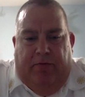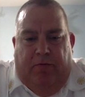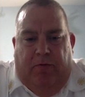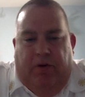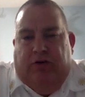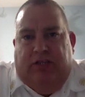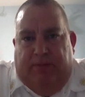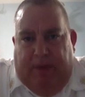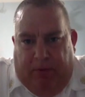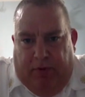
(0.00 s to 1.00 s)
we don't see
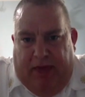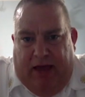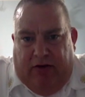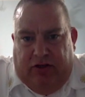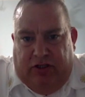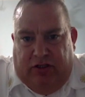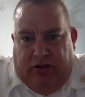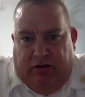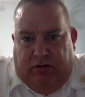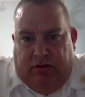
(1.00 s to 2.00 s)
people with allergies on
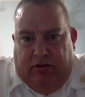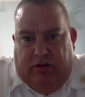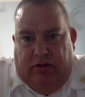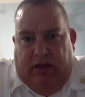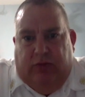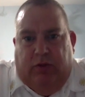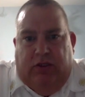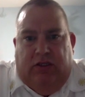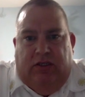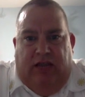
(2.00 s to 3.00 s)
those. So that's what
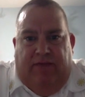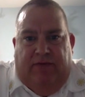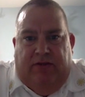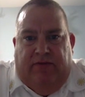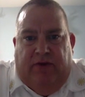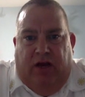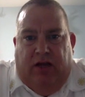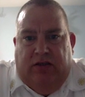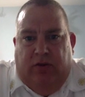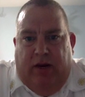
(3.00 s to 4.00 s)
it's safest for
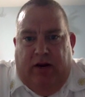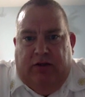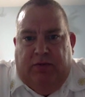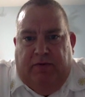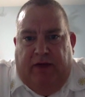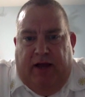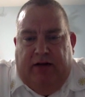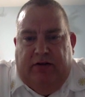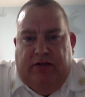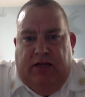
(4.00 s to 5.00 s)
us to wear as
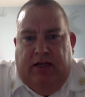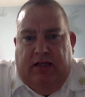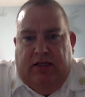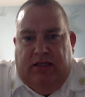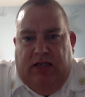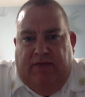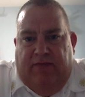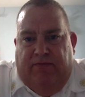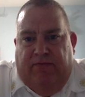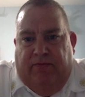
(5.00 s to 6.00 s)
providers, and it's safe
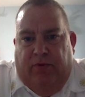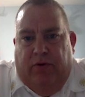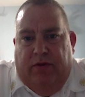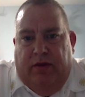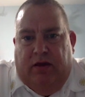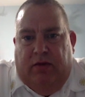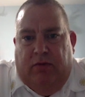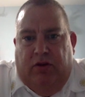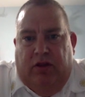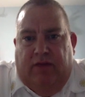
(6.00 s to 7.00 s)
for the
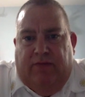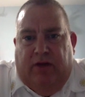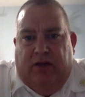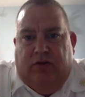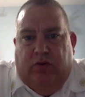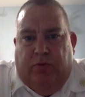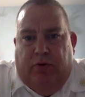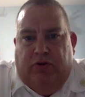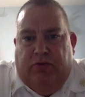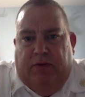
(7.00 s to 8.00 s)
community for us to
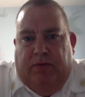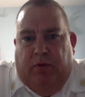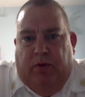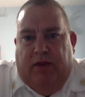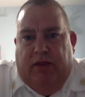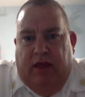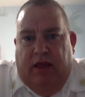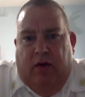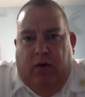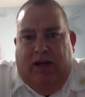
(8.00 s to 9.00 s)
approach people with.
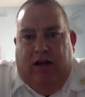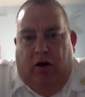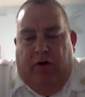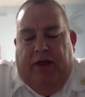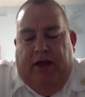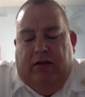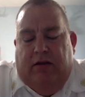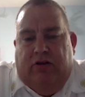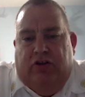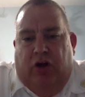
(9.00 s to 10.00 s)
We know that
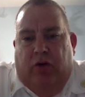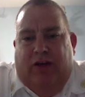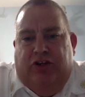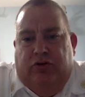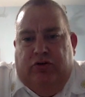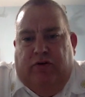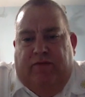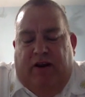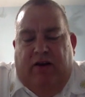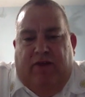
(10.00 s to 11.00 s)
there's no issues or
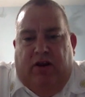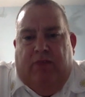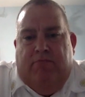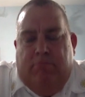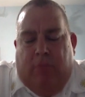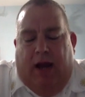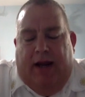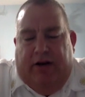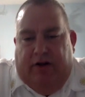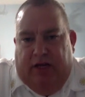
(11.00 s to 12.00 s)
very, very
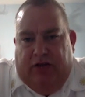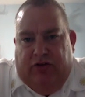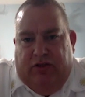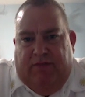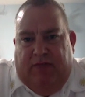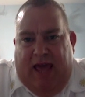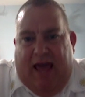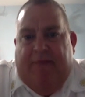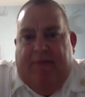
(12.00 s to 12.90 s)
minor issues, if that.